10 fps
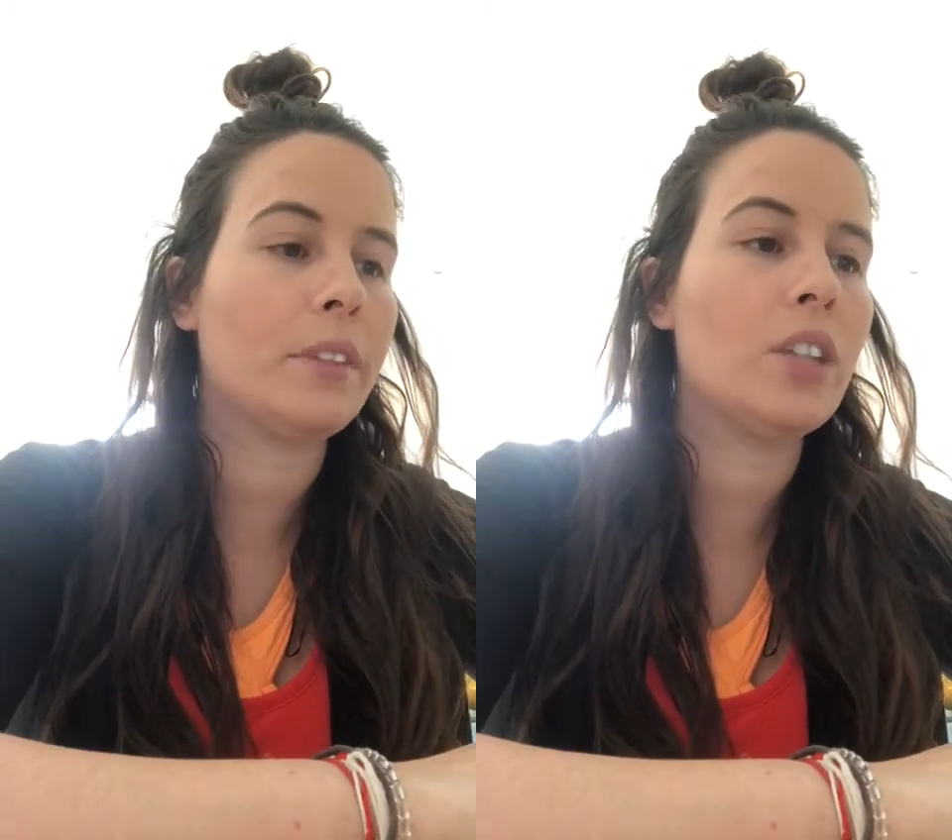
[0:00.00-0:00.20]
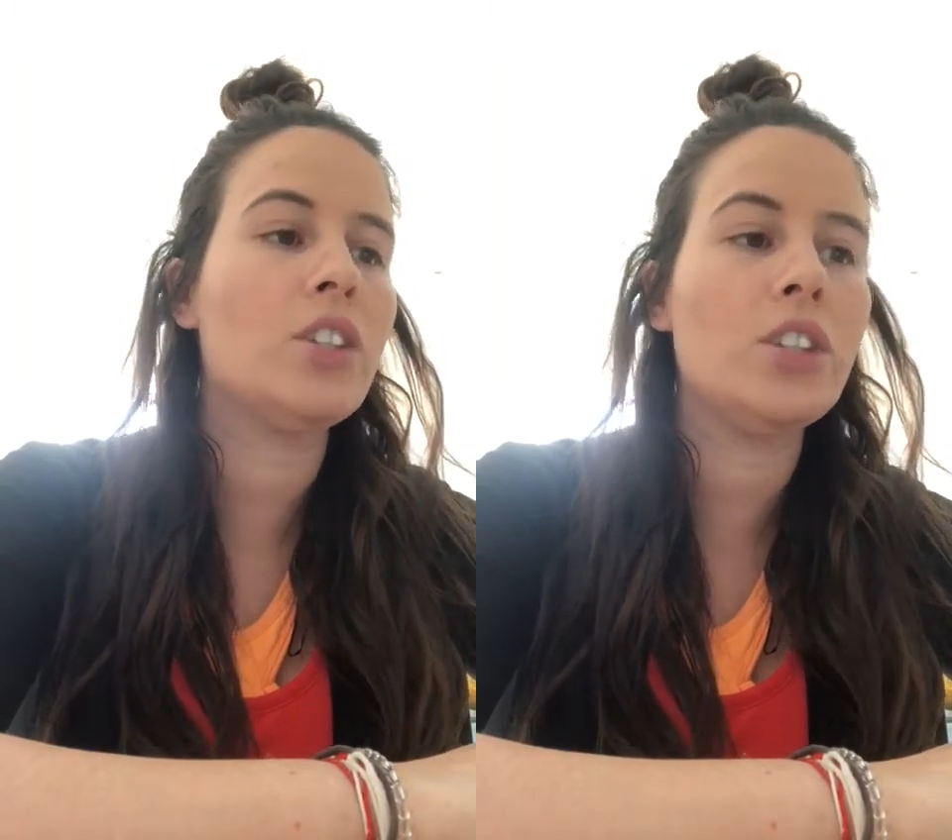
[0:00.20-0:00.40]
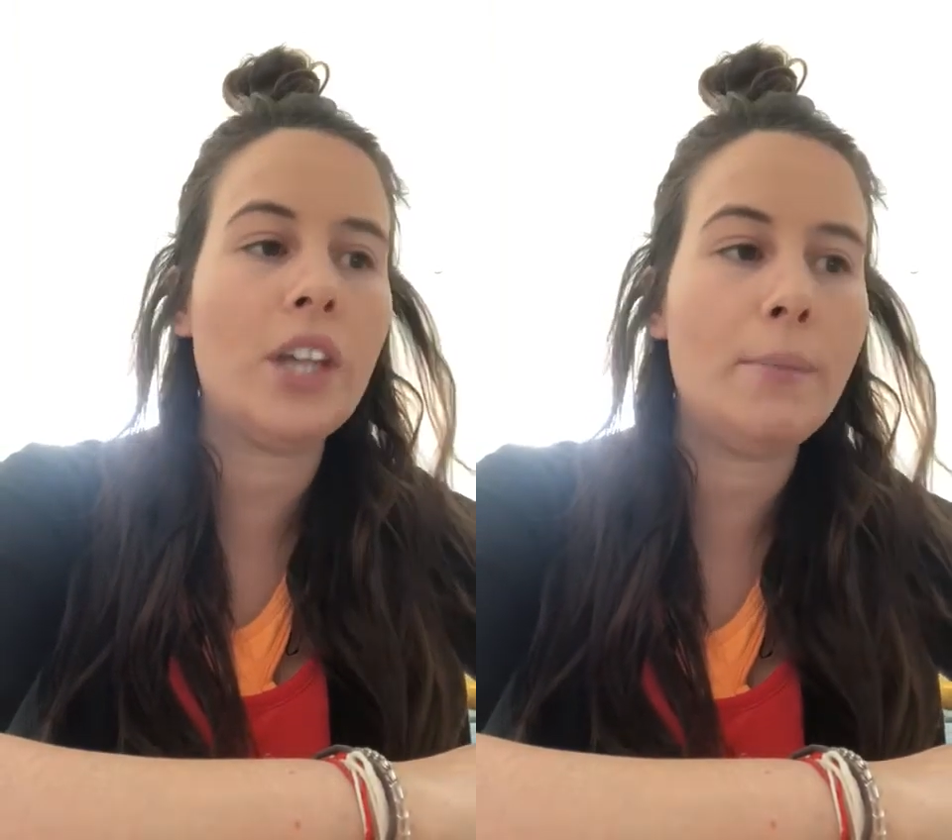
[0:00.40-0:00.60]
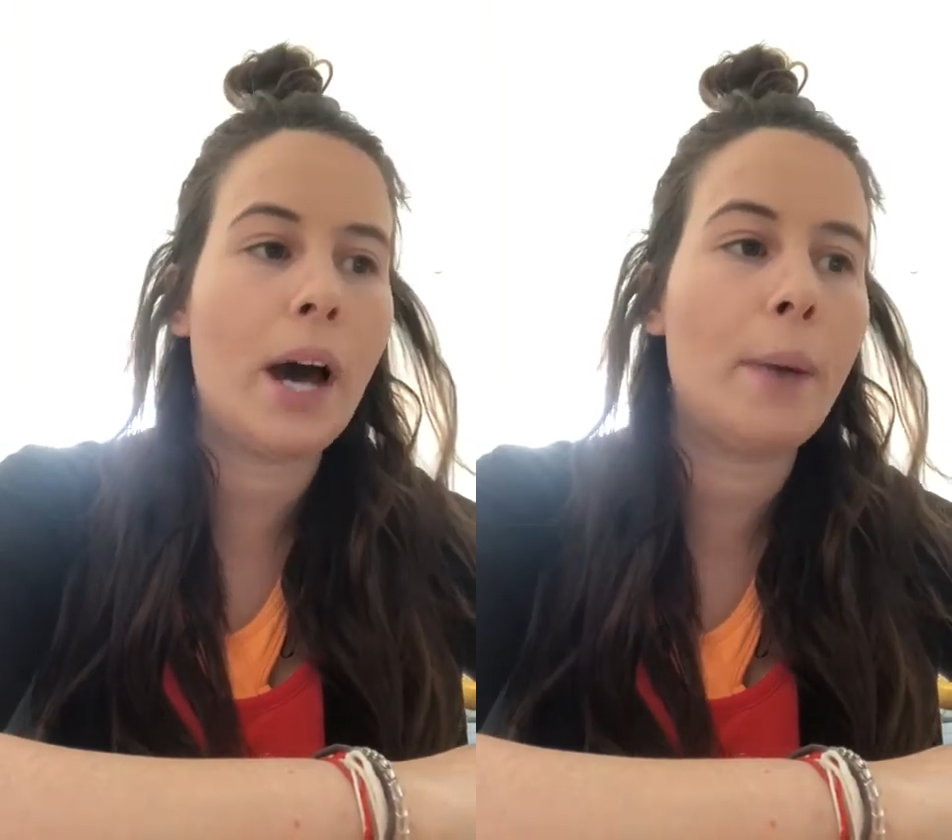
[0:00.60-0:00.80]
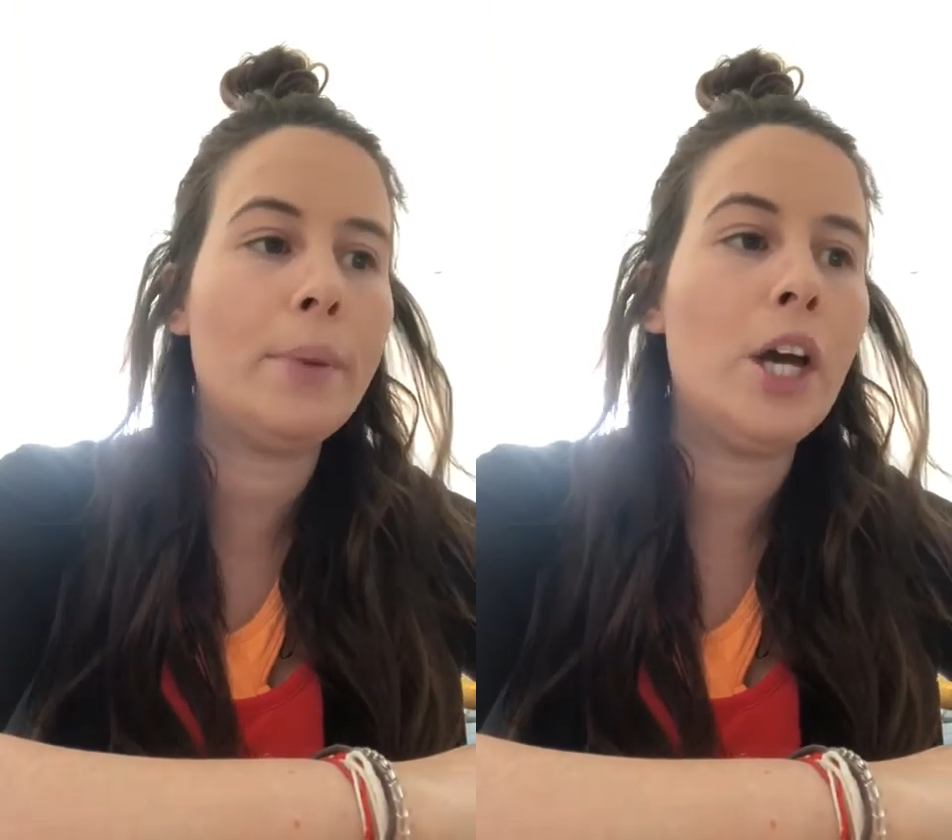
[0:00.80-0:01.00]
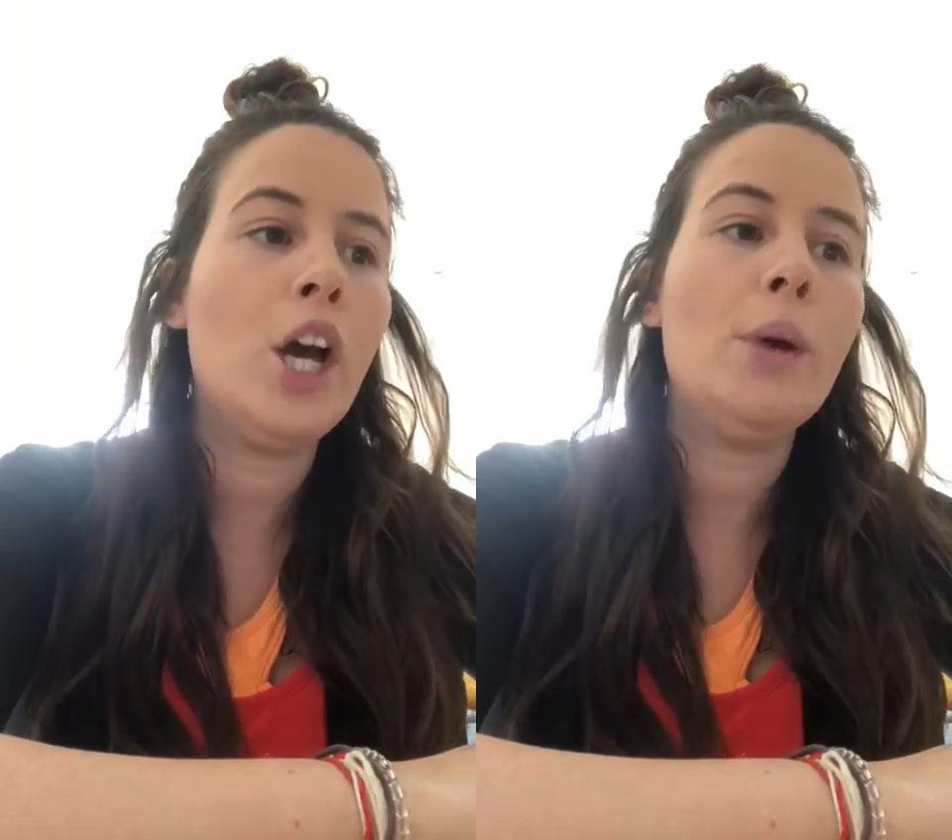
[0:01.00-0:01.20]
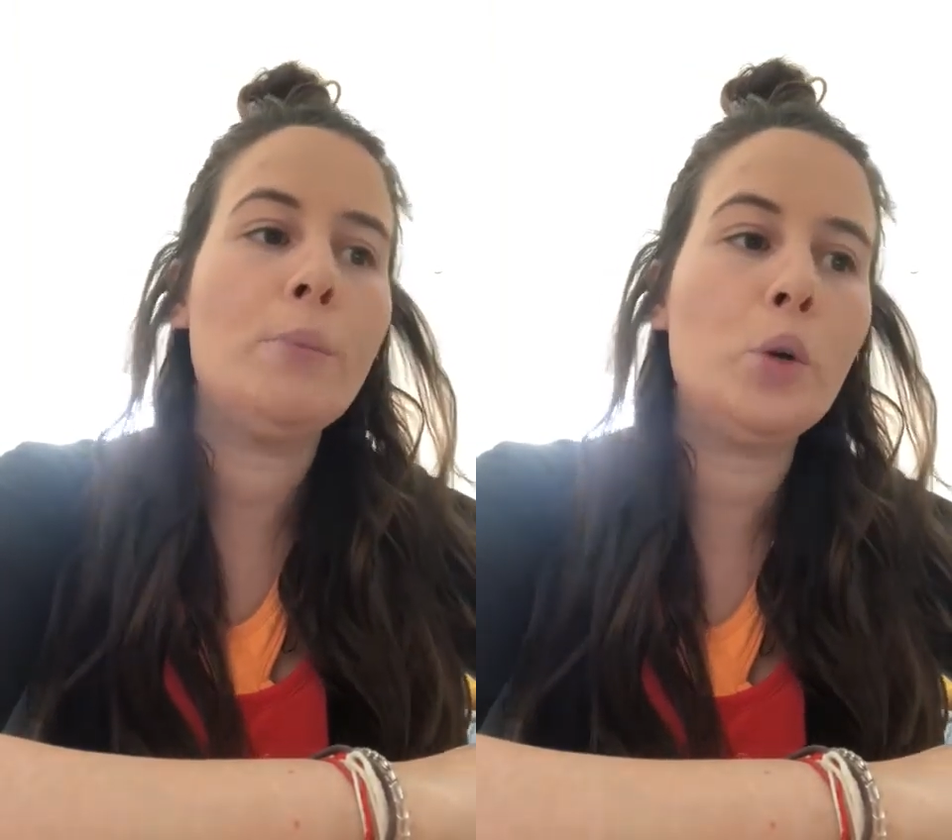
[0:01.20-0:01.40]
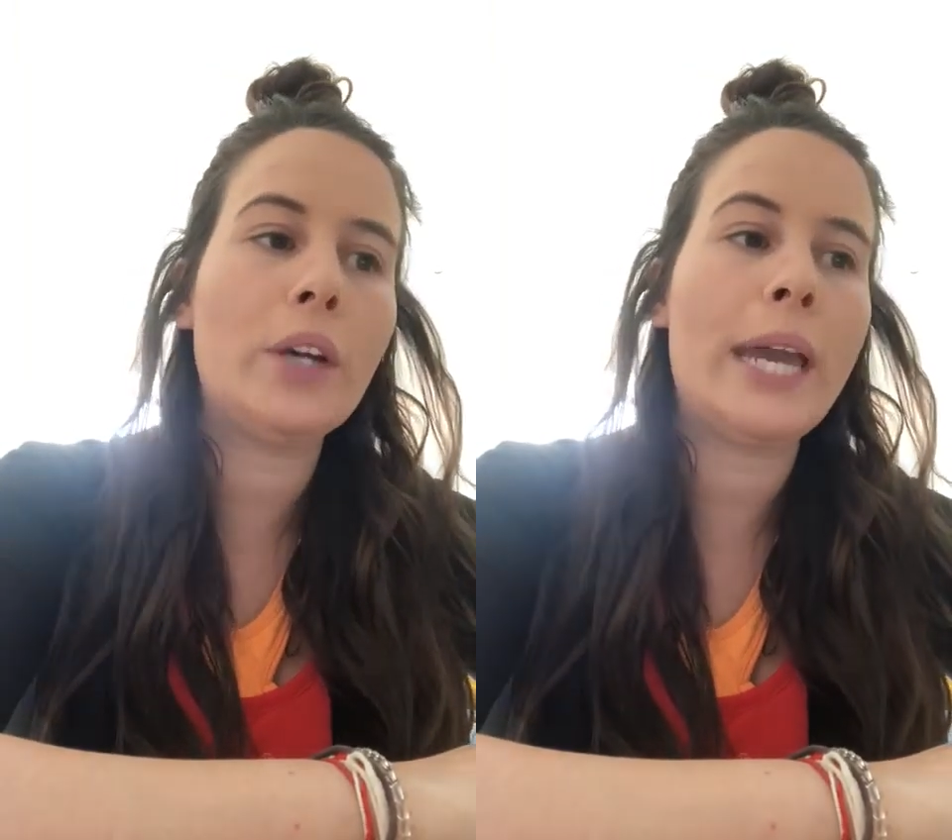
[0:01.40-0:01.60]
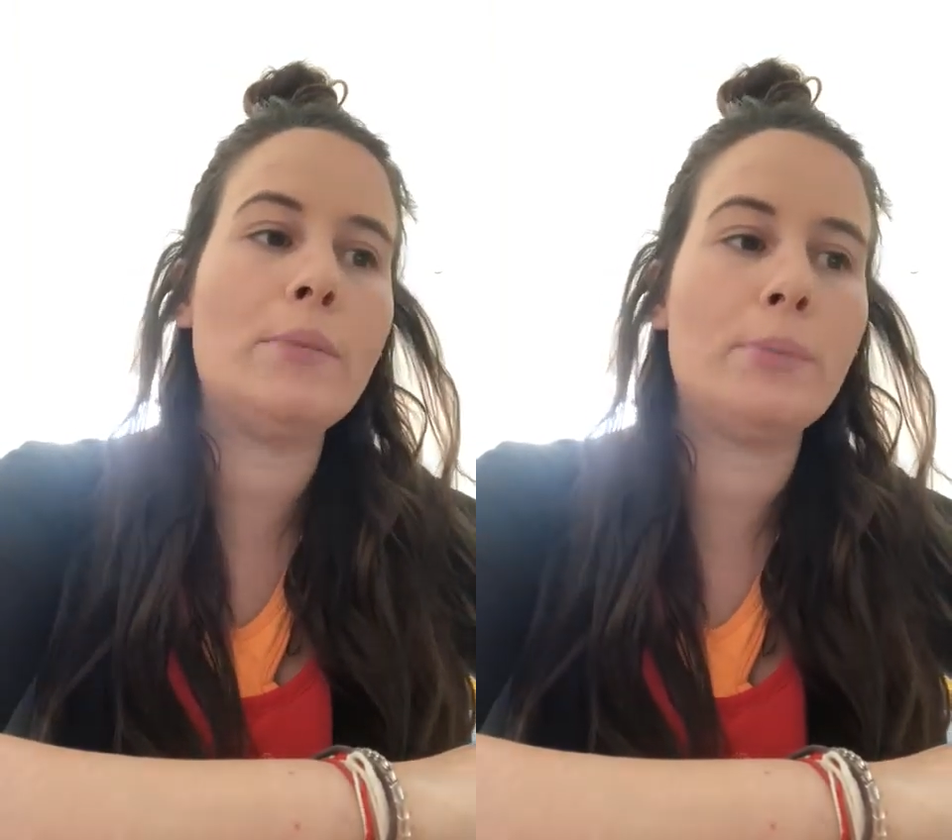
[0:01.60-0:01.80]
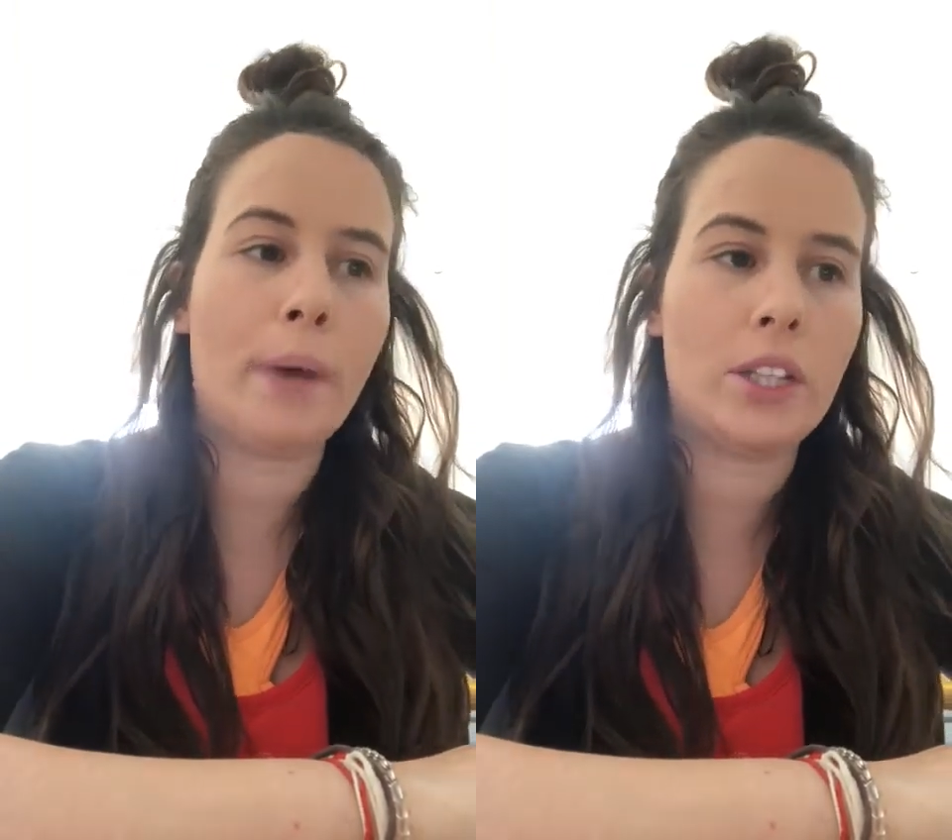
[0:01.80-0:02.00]
To sum up, ball
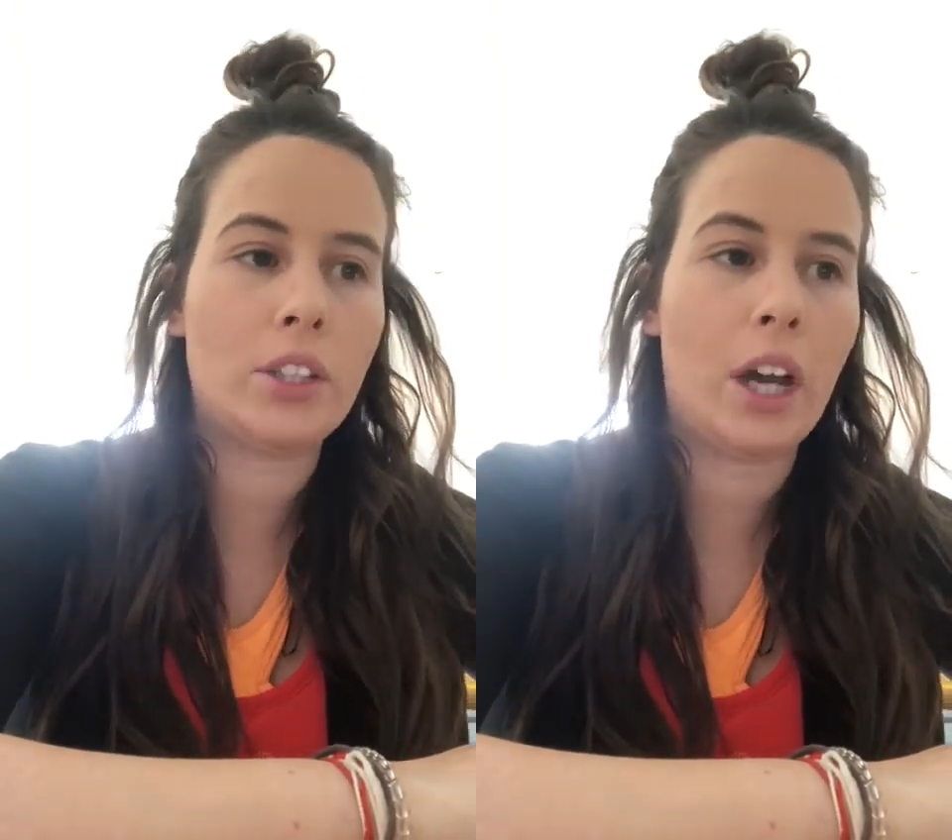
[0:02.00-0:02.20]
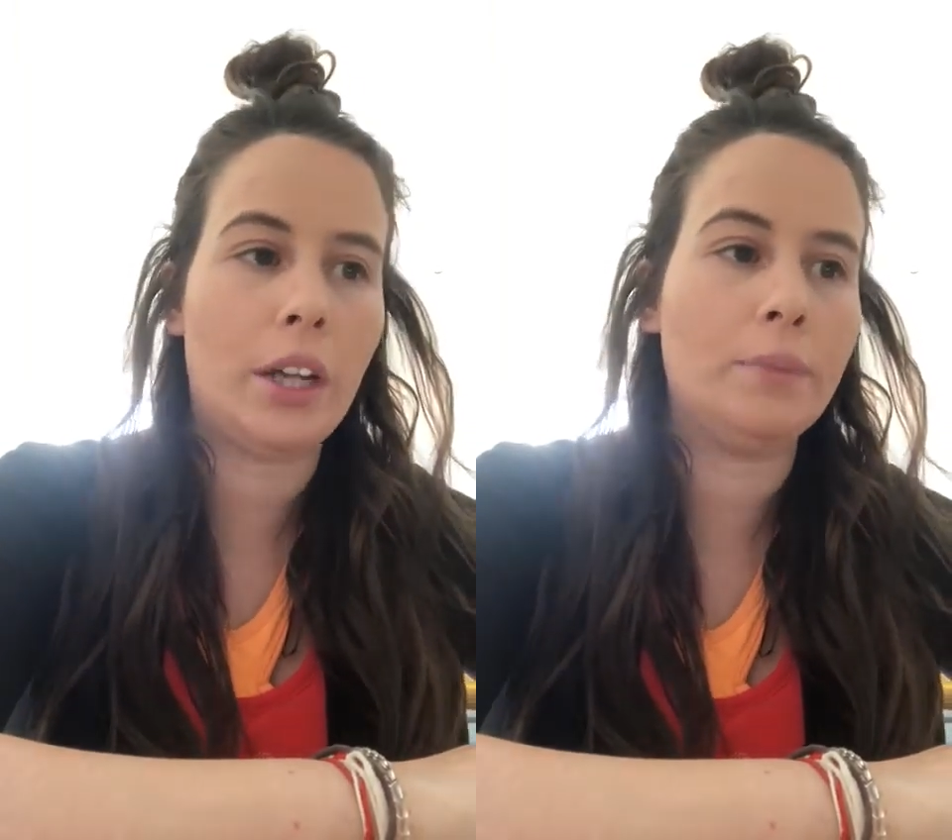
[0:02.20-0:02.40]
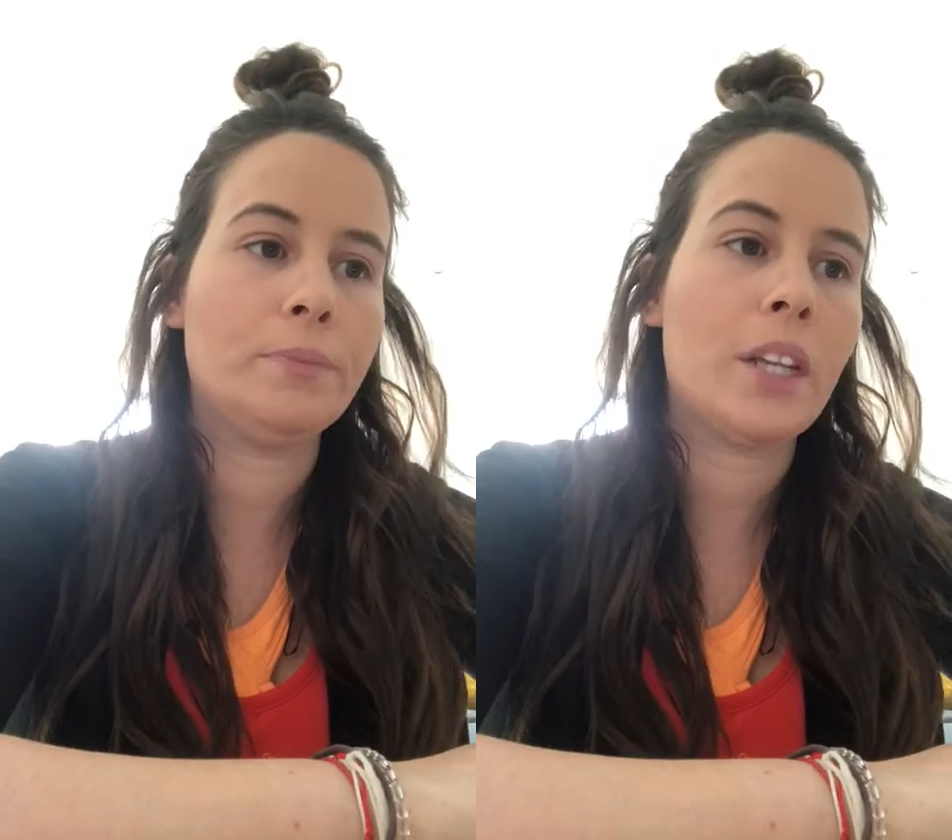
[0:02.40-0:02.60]
games must go.